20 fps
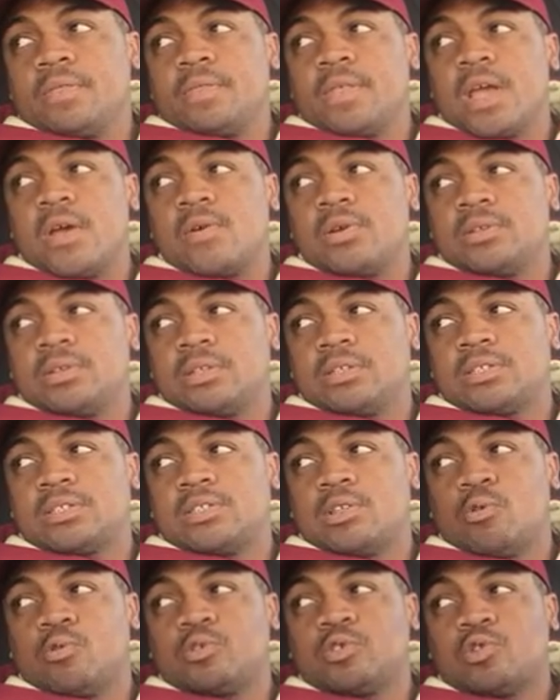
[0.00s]
There is a
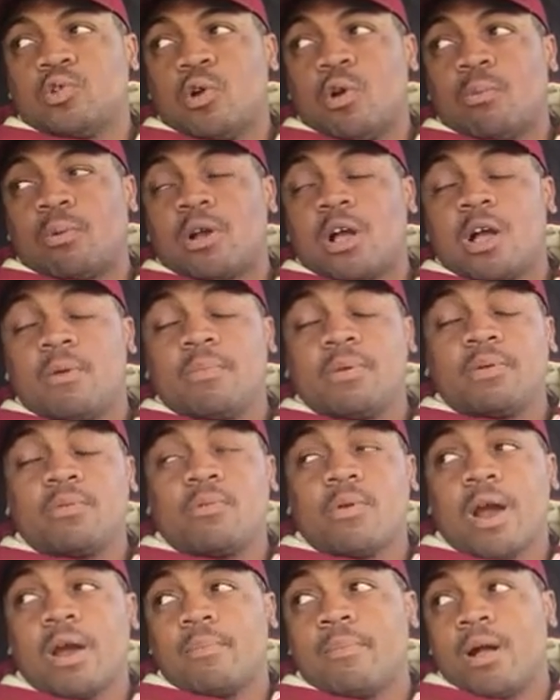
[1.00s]
snowstorm coming
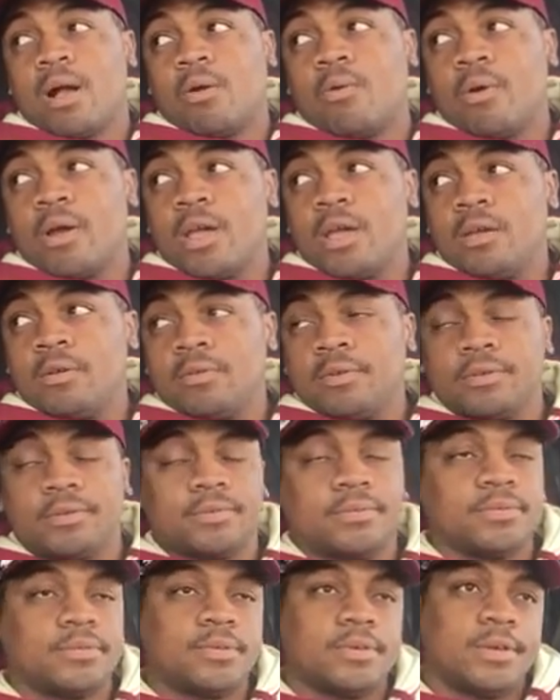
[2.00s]
right my way.
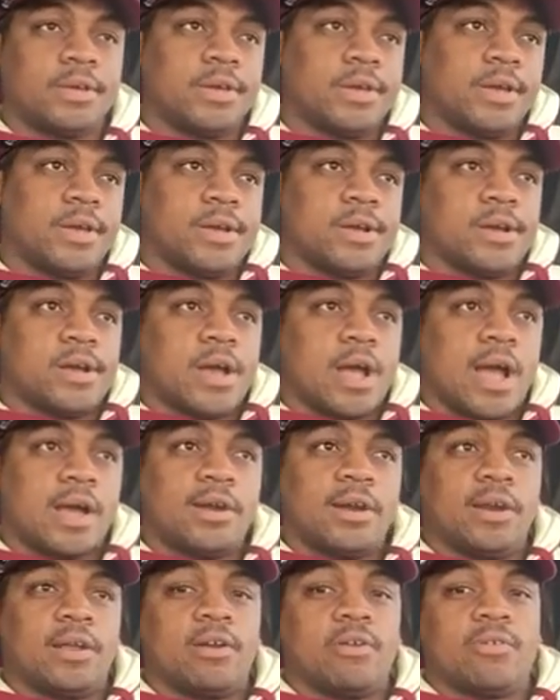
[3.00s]
I
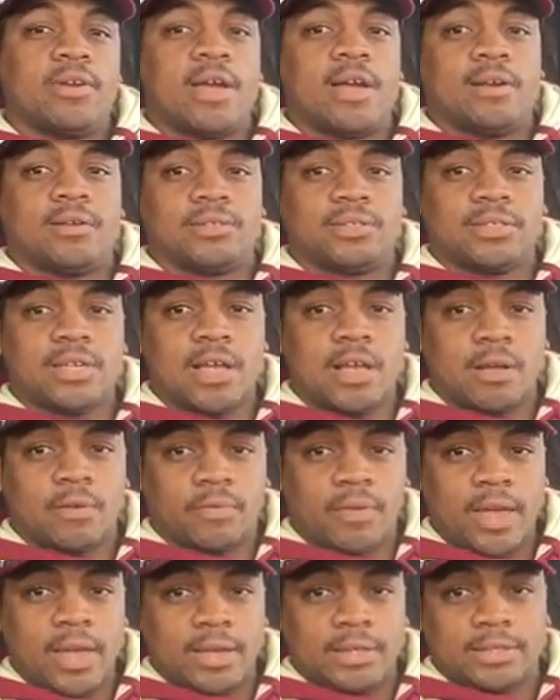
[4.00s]
need to go down
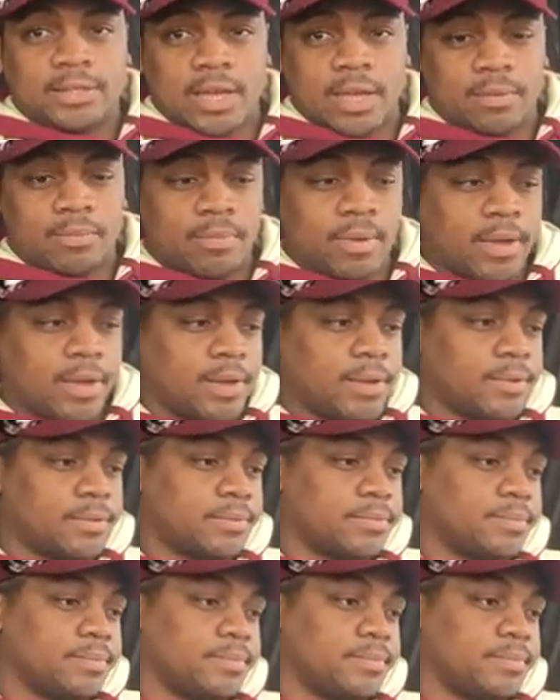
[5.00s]
south ASAP, man.